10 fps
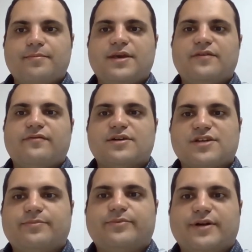PFAS
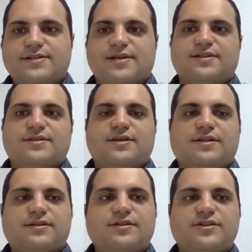are present
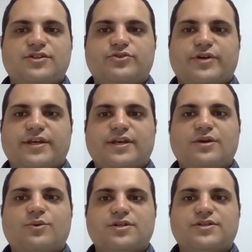in drinking
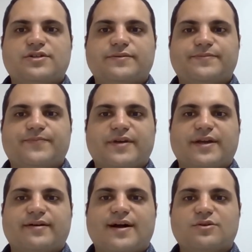water,
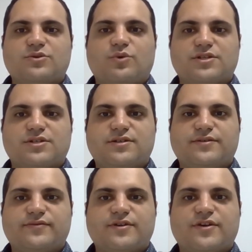
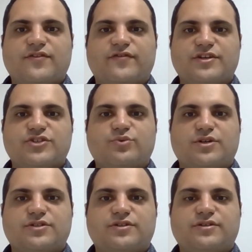groundwater,
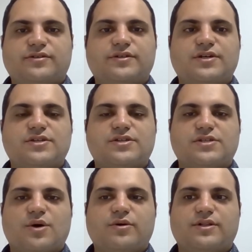freshwater,
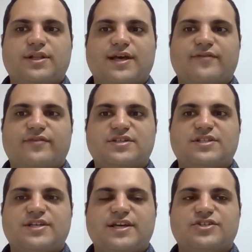soil, and
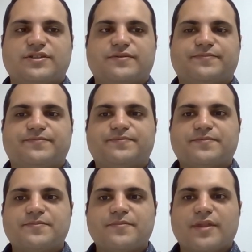vegetation.
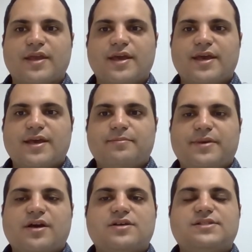
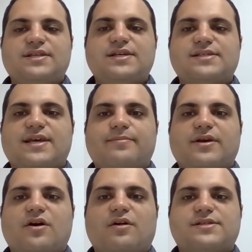Because these
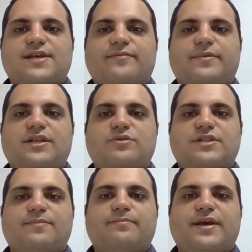chemicals have been
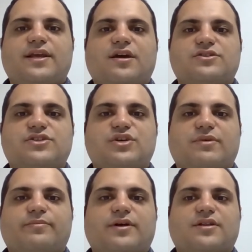used in many
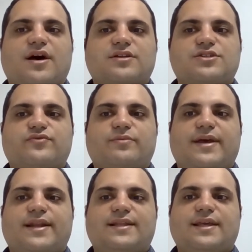consumer products for
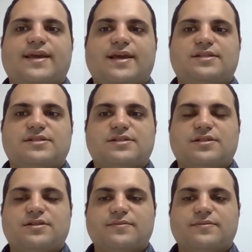many decades,